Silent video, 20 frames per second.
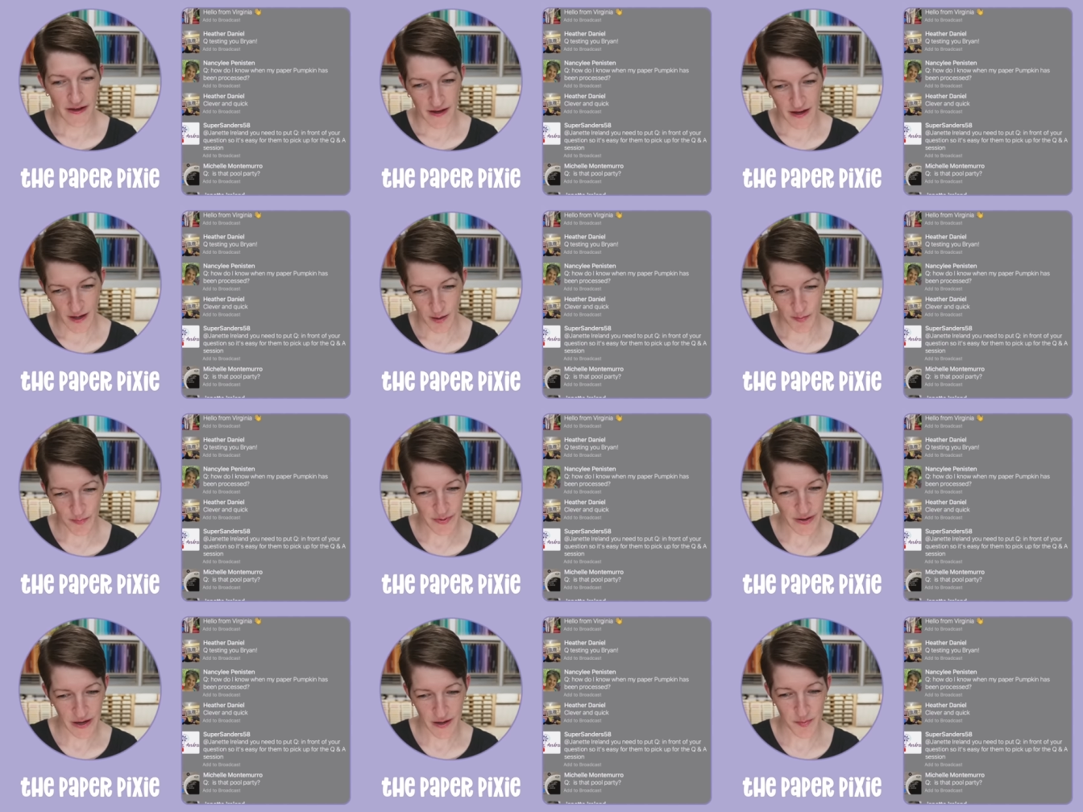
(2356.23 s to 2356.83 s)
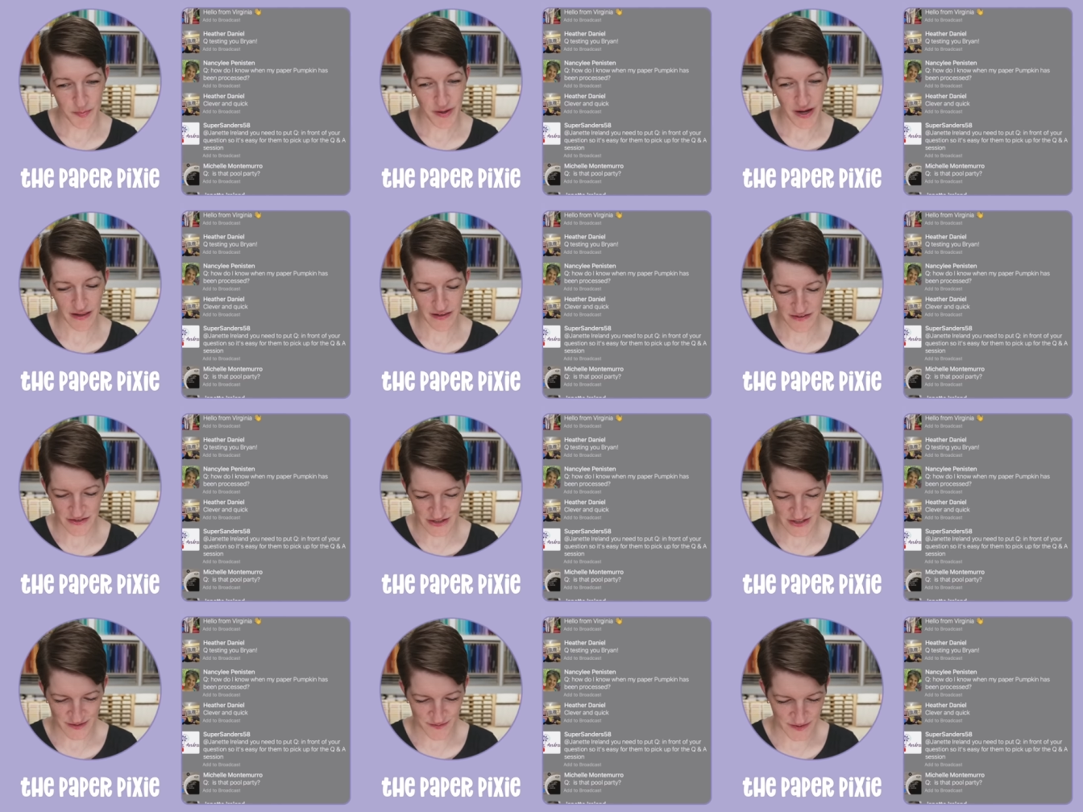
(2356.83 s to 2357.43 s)
Um,
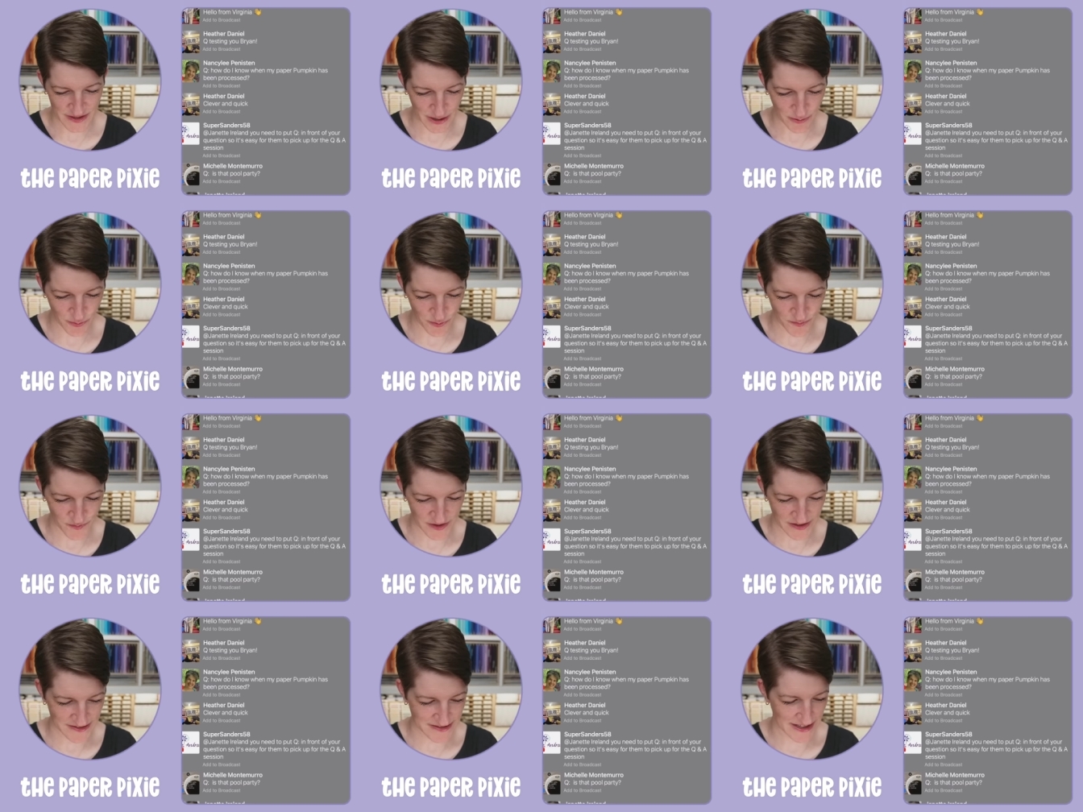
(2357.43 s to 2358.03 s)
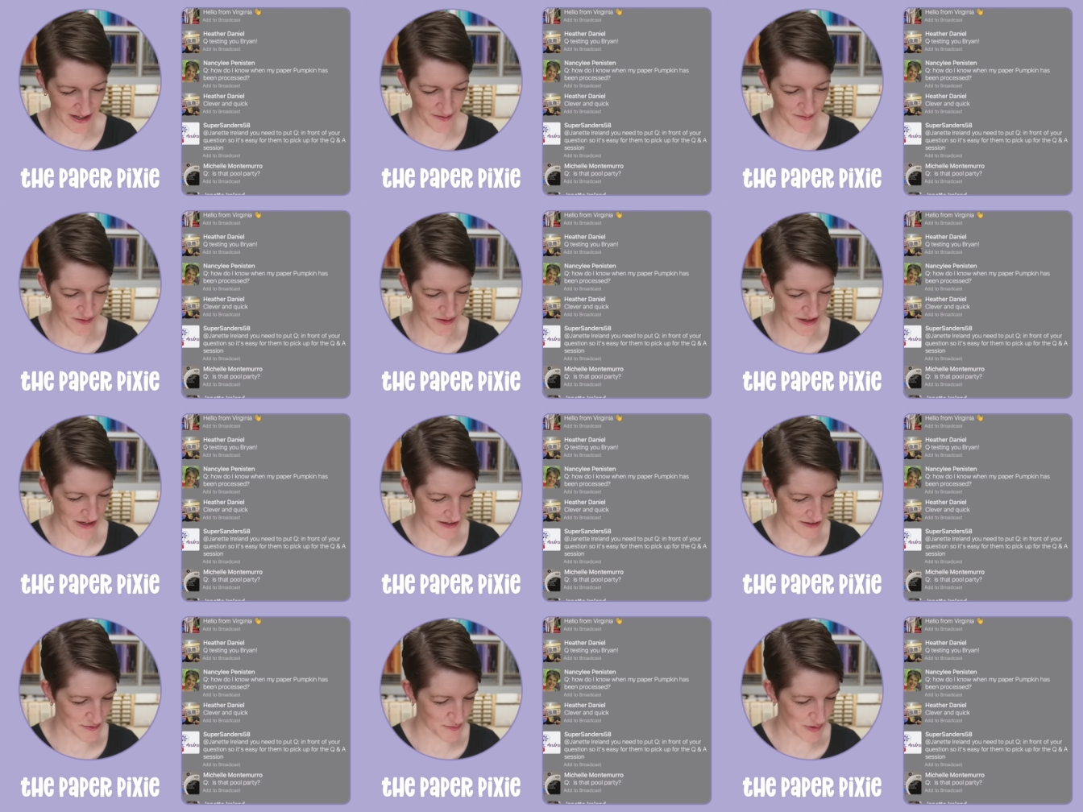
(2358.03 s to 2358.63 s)
apologies for that. We'll fix that for
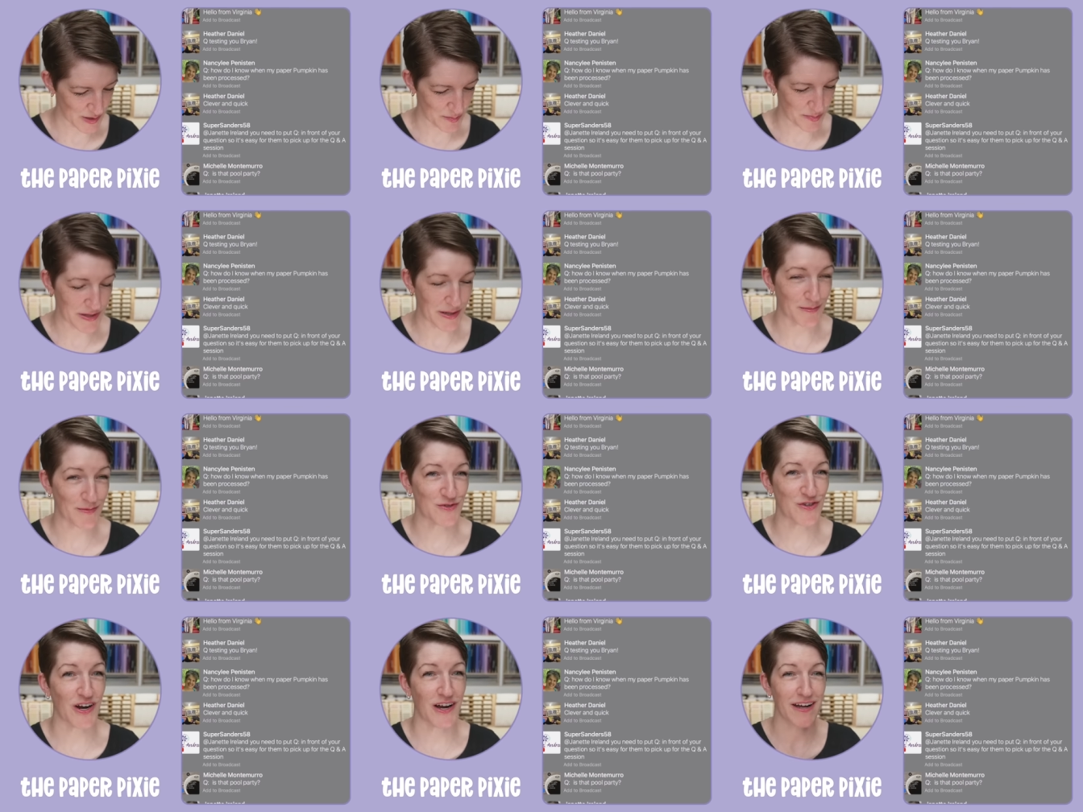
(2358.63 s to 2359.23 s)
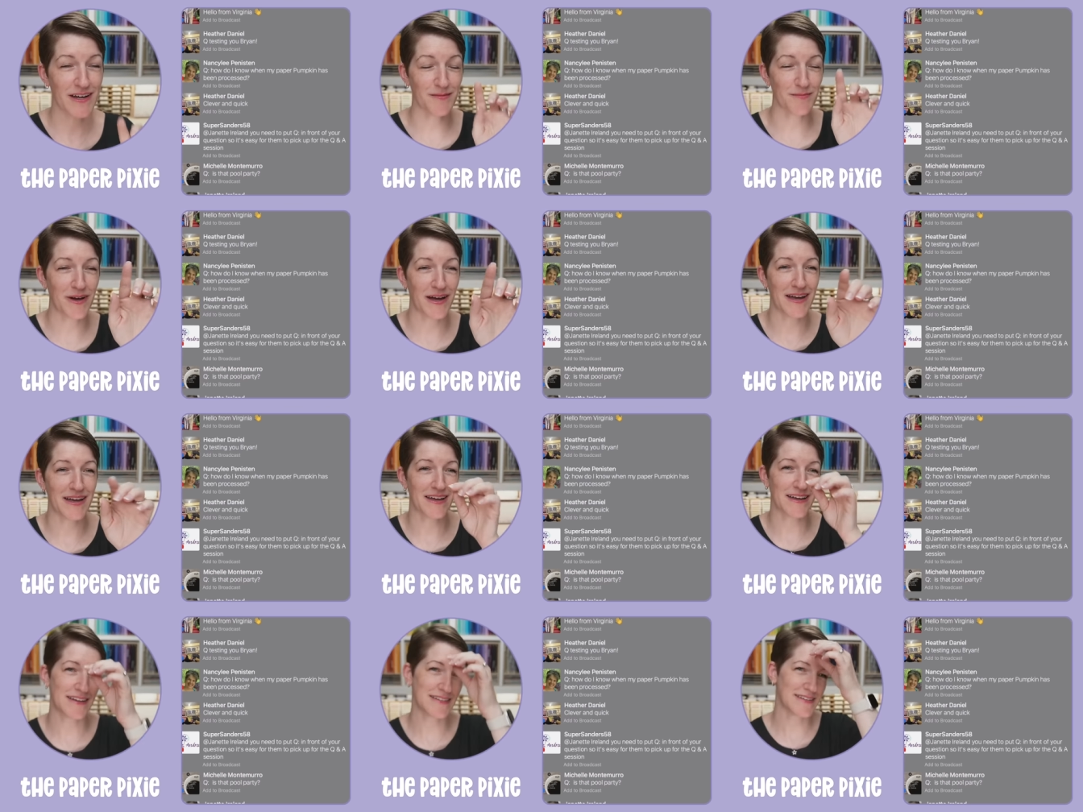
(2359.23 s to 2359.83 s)
next week, but I'm trying
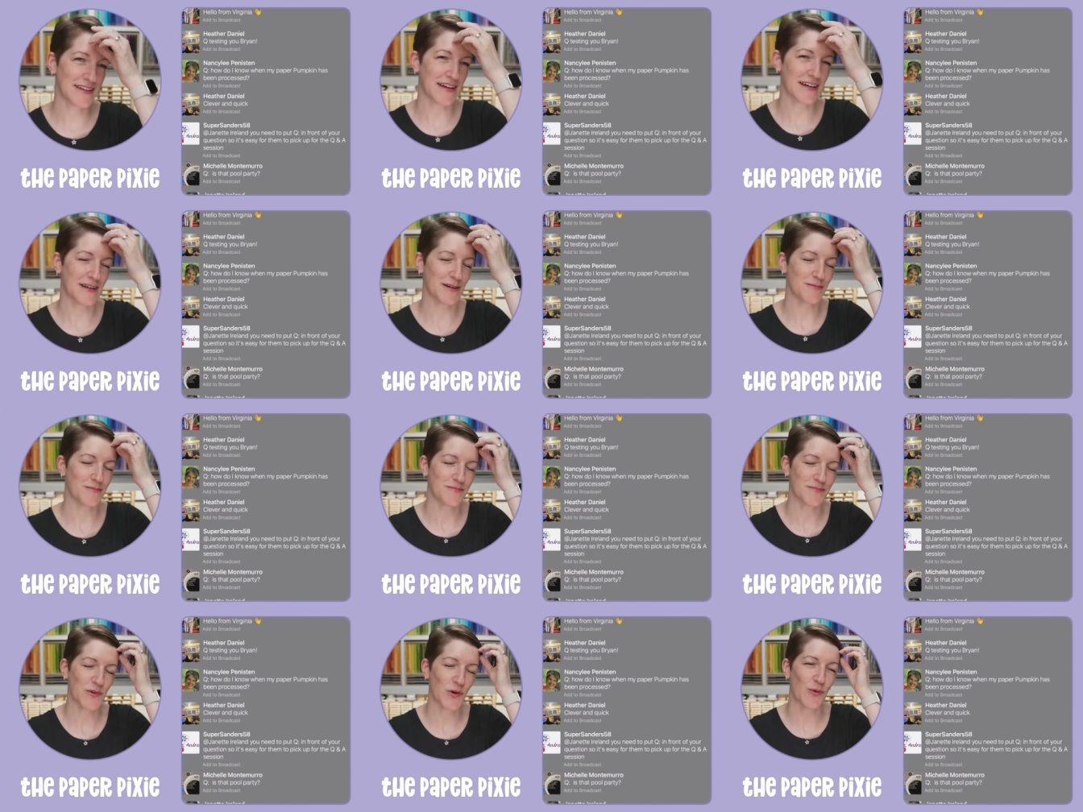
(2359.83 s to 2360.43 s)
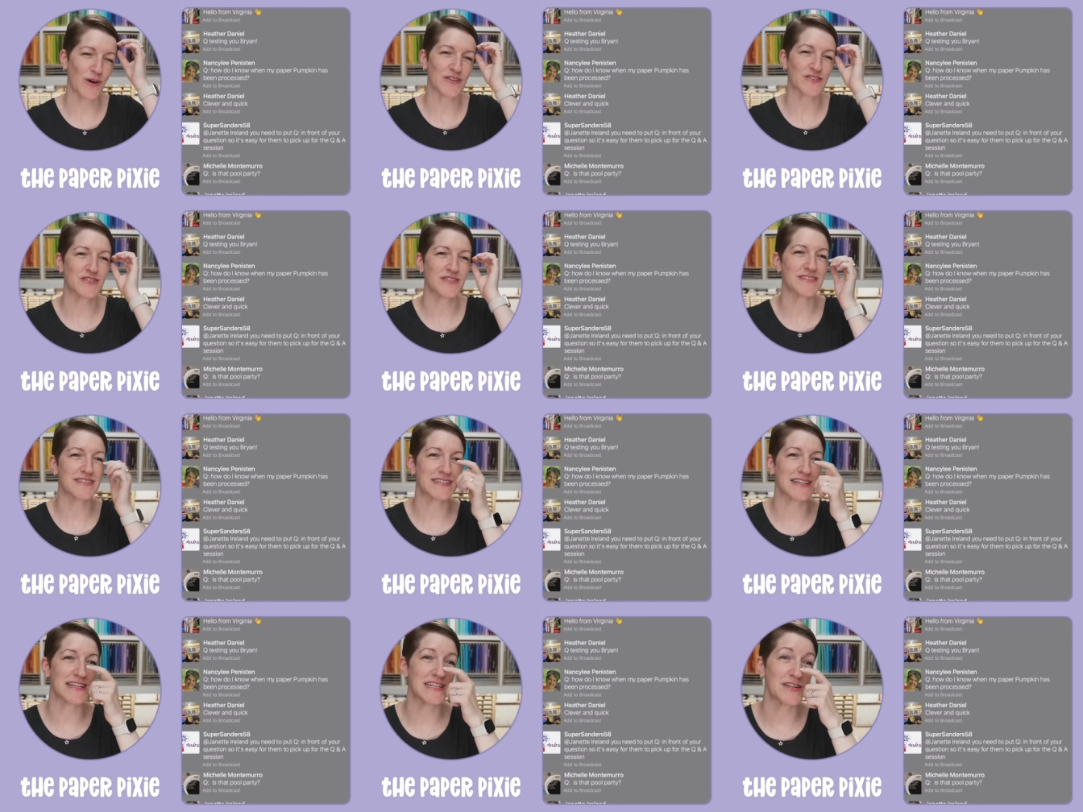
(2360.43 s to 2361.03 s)
my um,
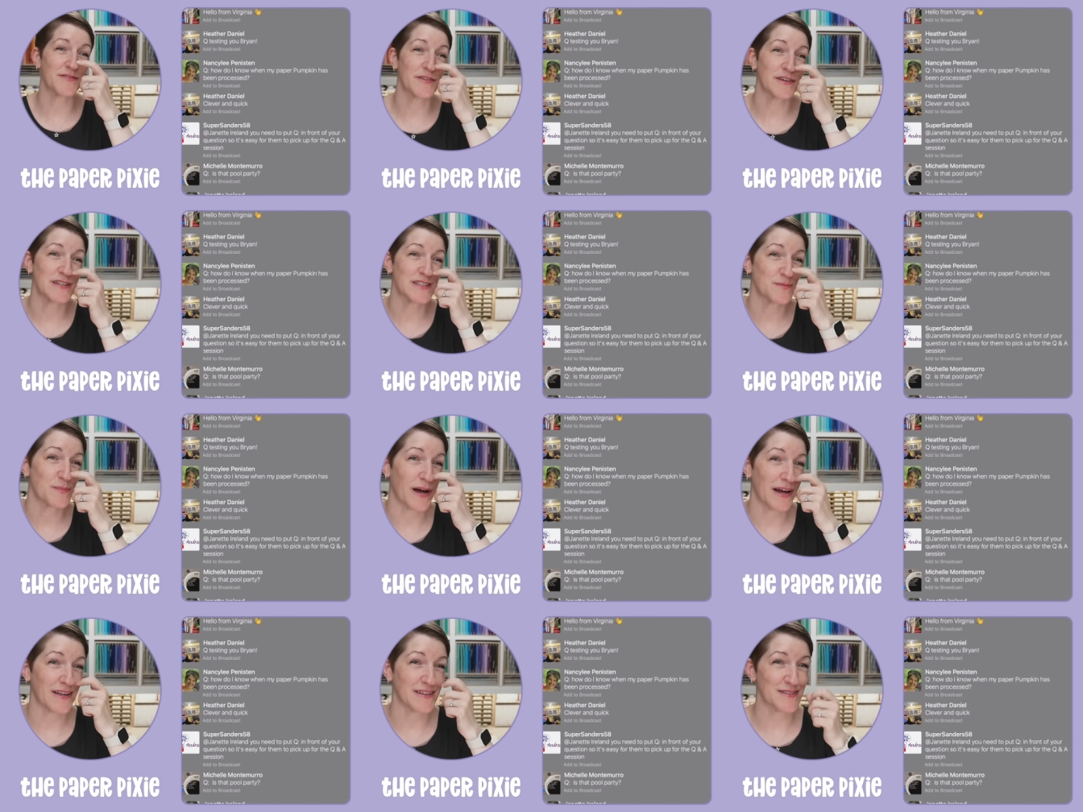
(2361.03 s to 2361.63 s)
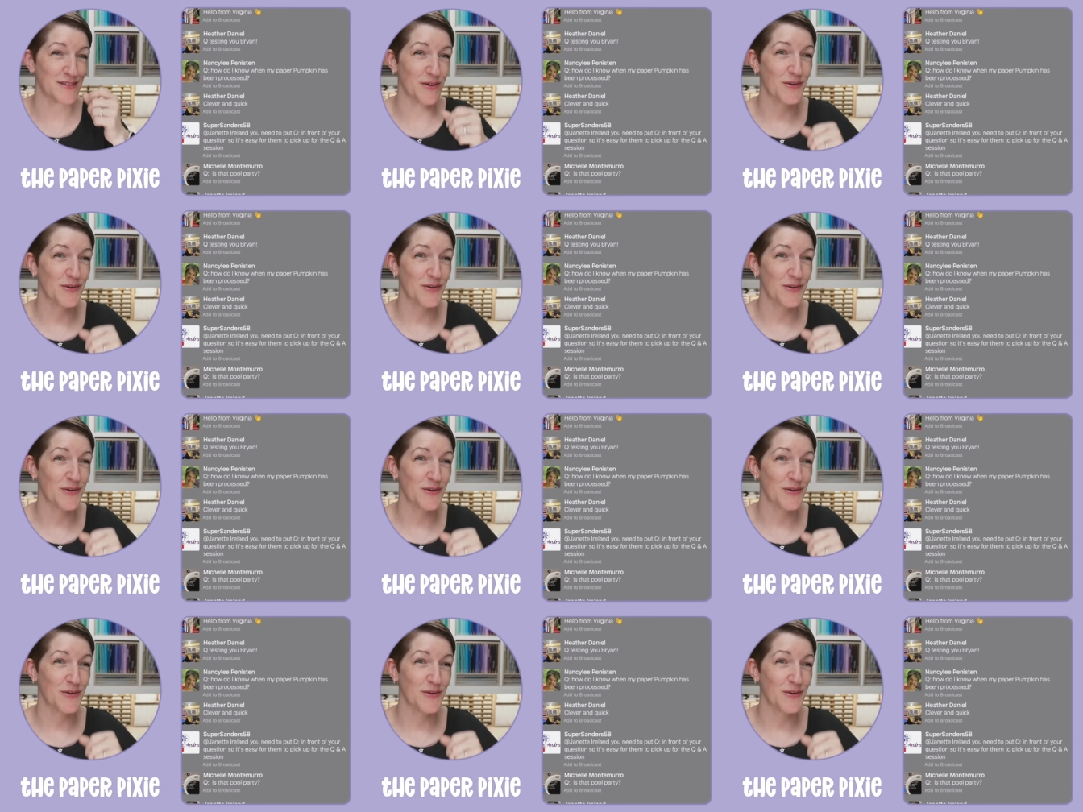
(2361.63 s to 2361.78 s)
questions in a different spot.